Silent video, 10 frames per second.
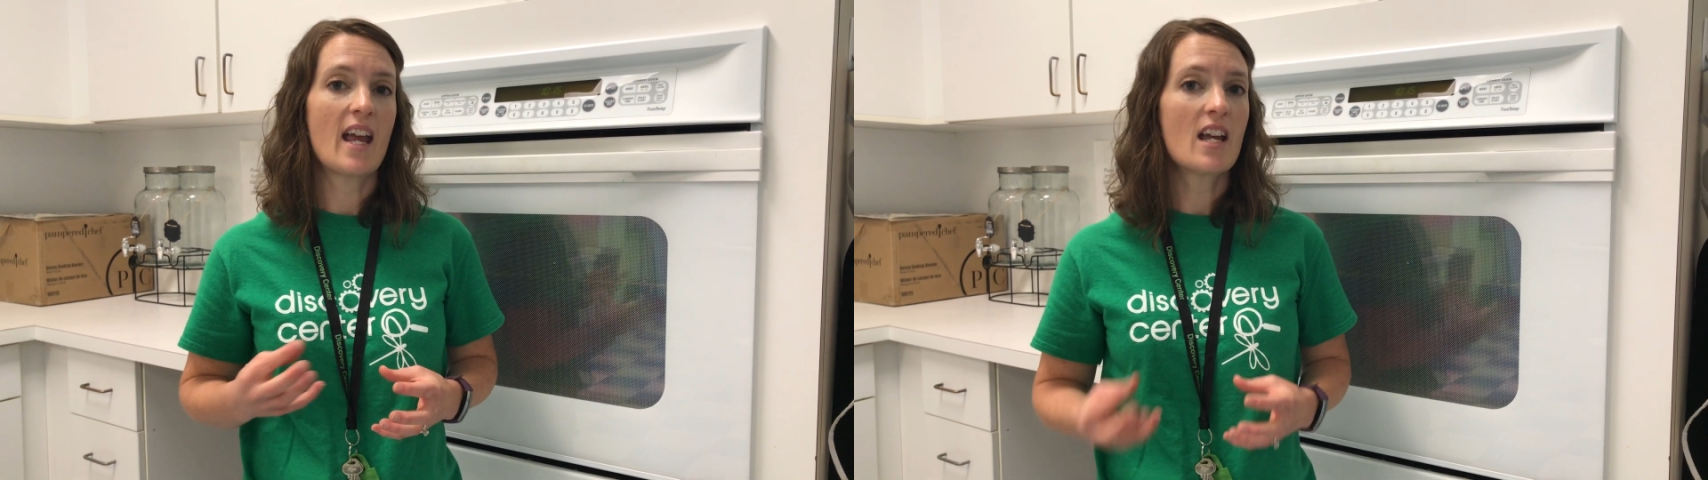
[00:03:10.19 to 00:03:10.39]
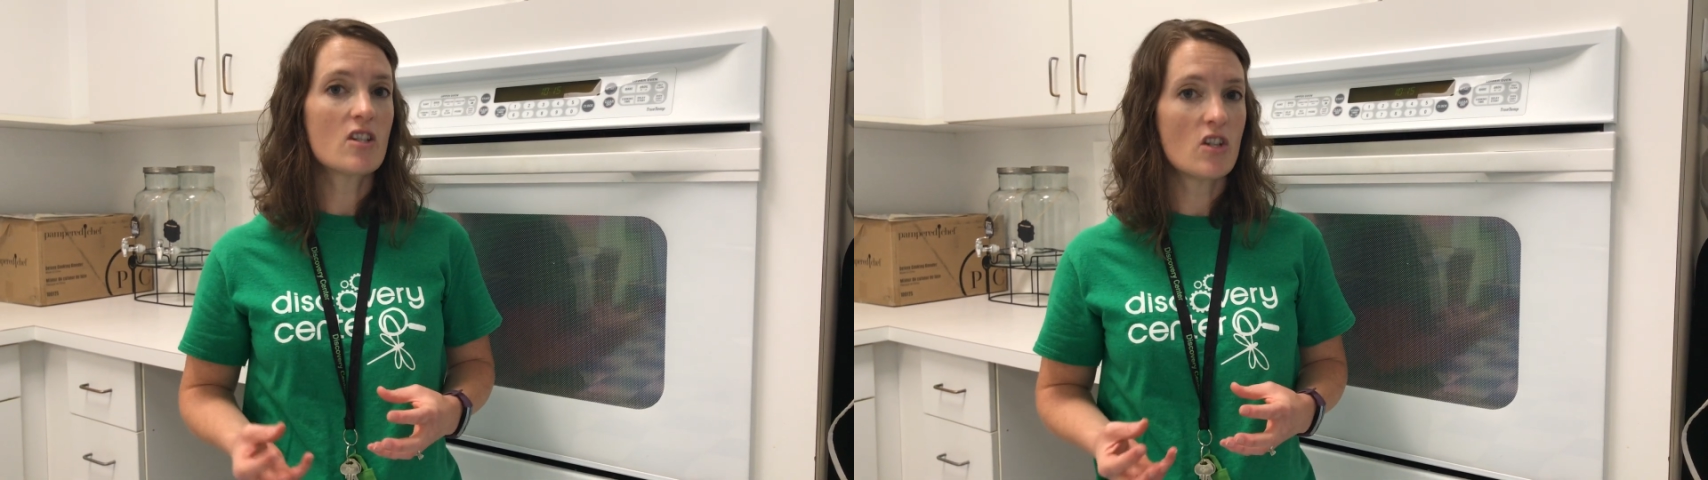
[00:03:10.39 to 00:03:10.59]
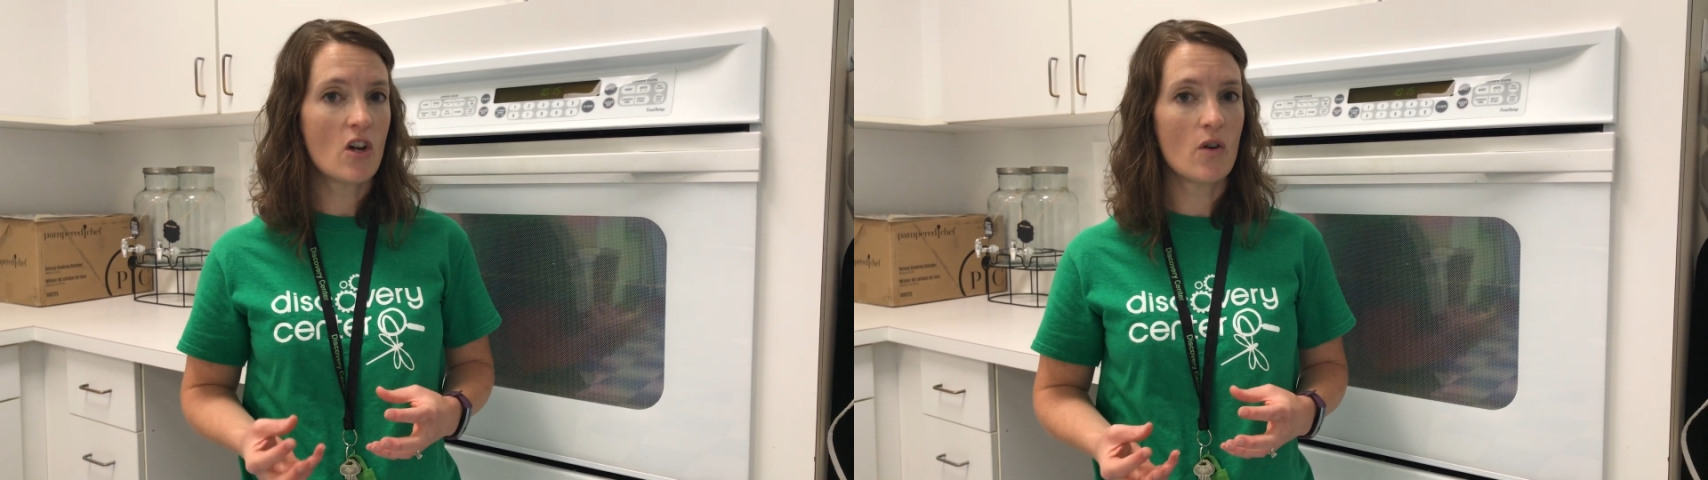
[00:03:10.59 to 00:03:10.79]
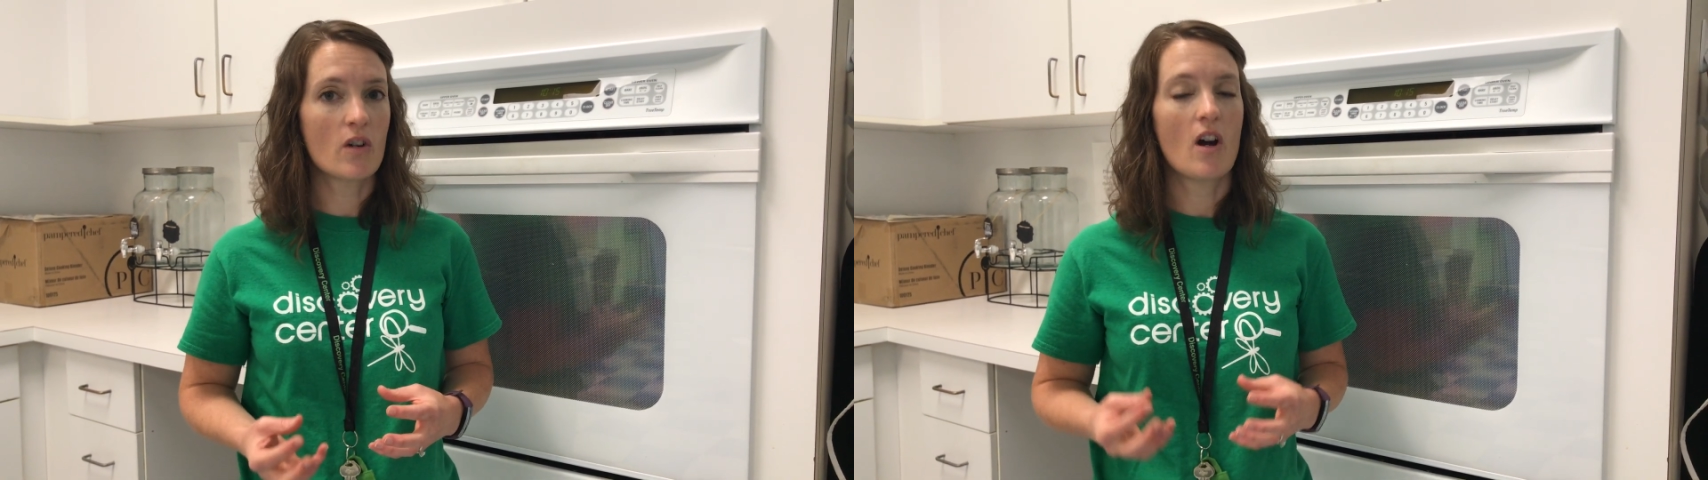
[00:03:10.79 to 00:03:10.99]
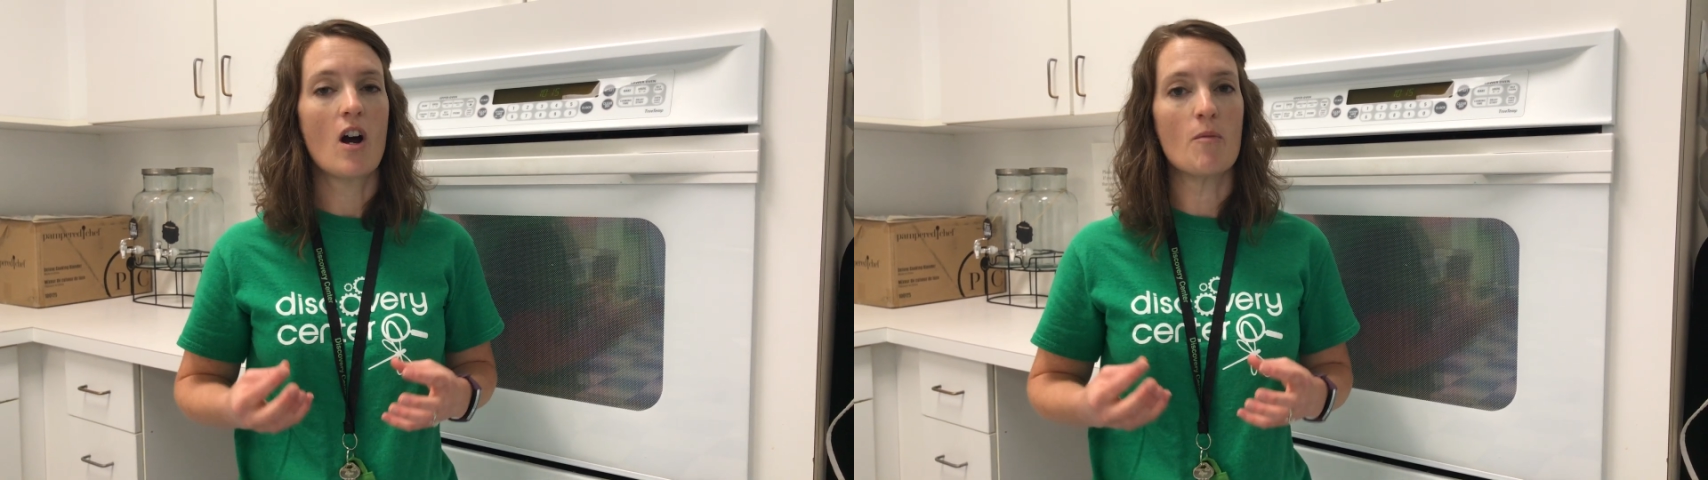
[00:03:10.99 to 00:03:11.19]
and yolk
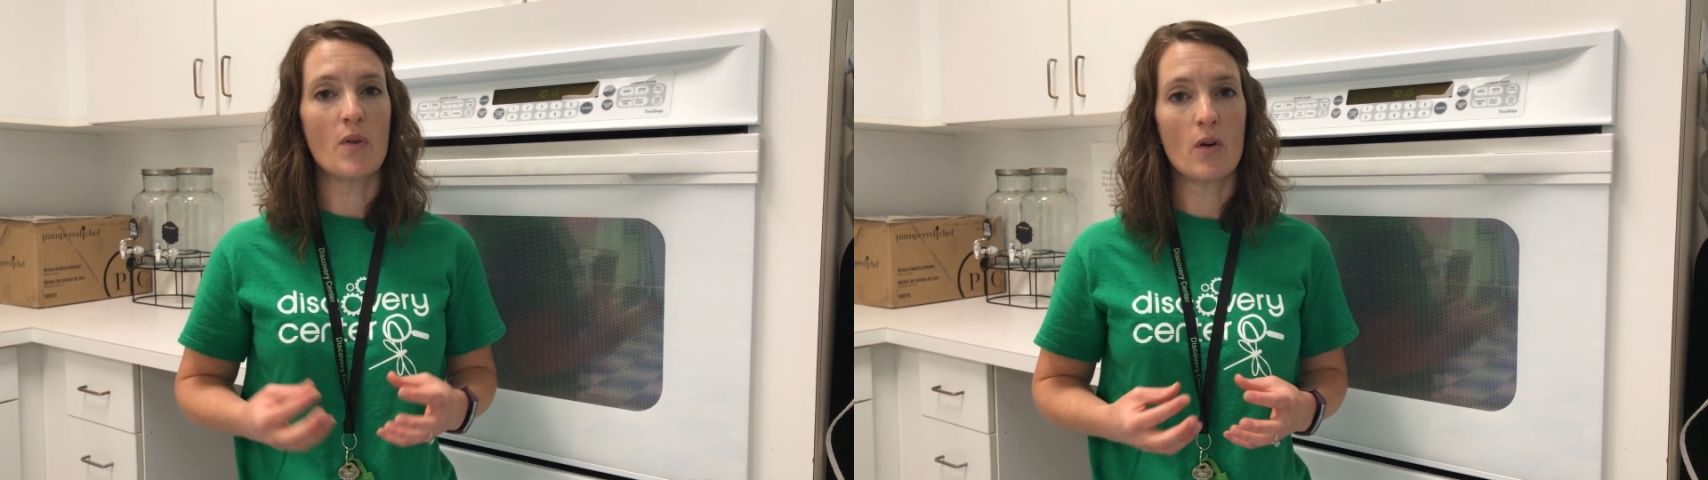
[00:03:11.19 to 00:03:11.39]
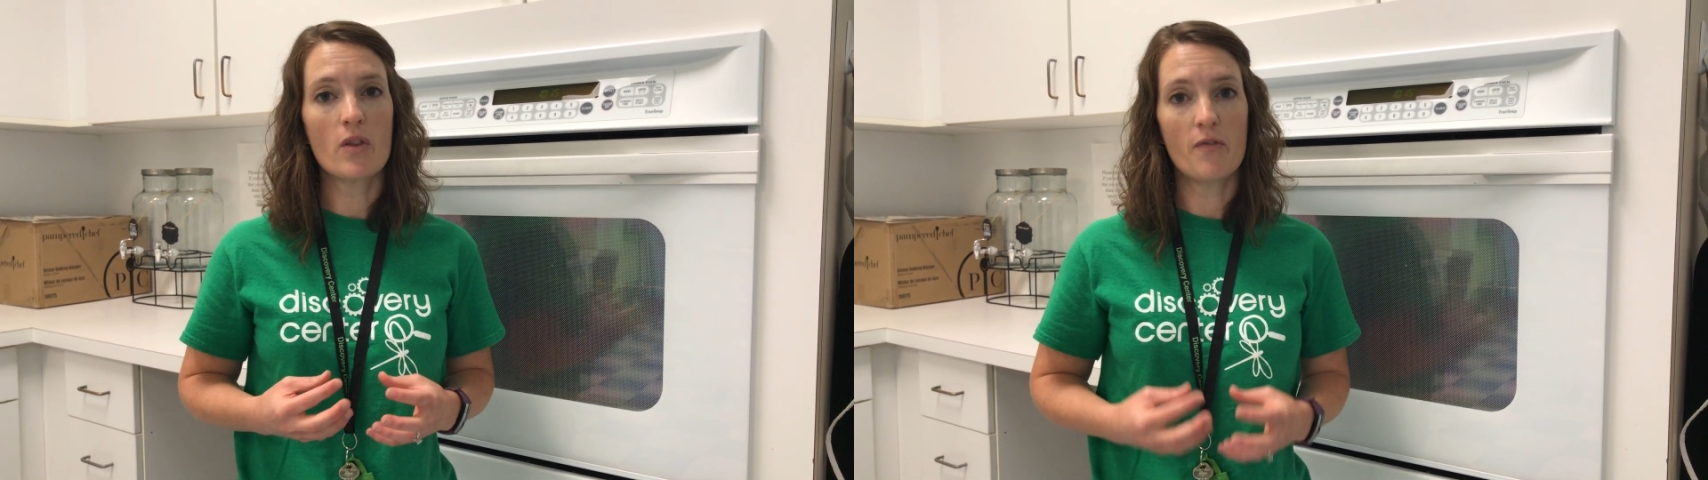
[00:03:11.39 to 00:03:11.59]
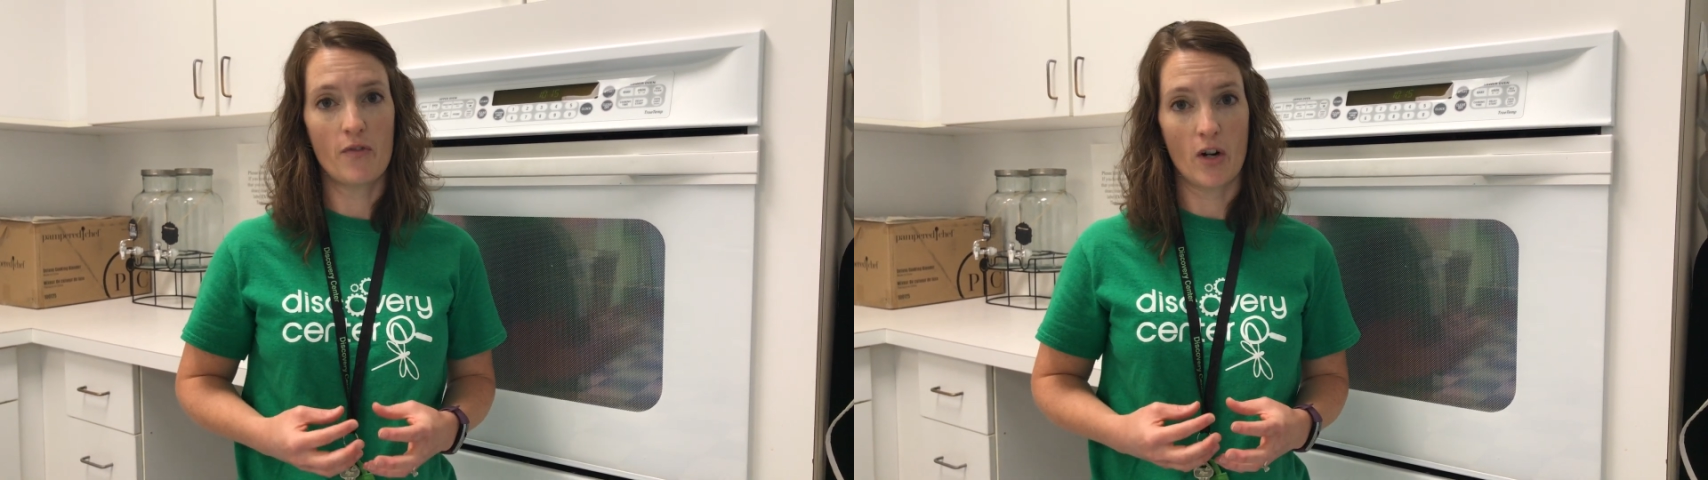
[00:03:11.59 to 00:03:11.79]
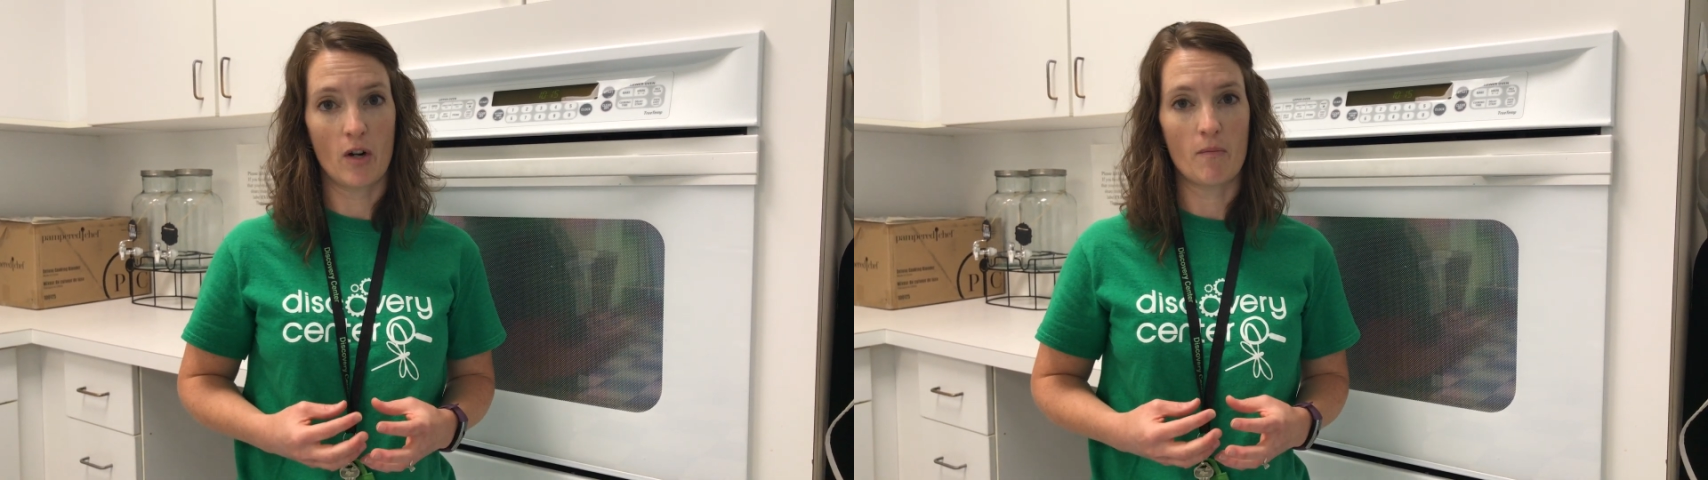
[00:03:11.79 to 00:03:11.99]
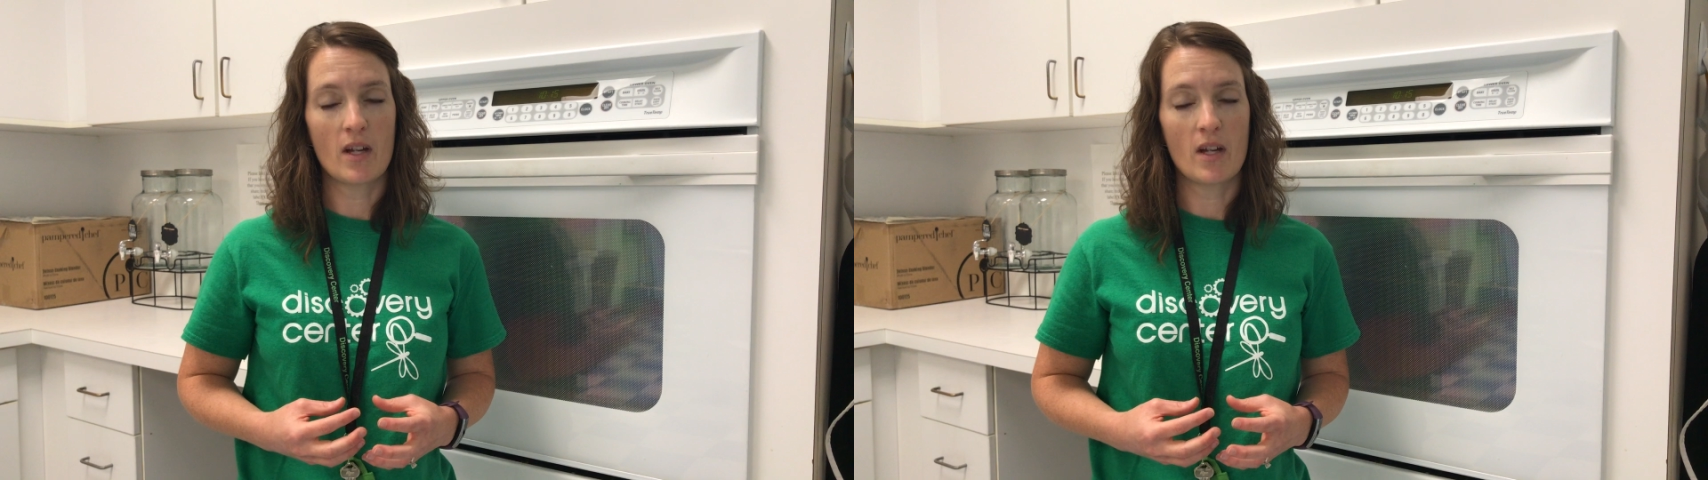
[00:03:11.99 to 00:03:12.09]
are both firm.